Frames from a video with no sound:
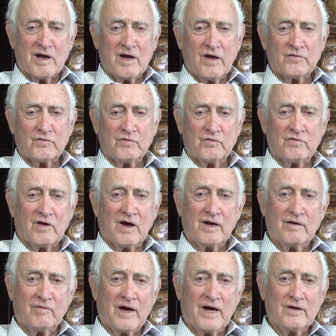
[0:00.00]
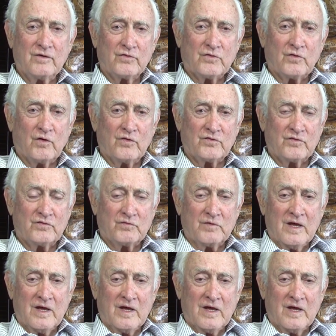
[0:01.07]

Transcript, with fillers: I guess, was trying to ride those horses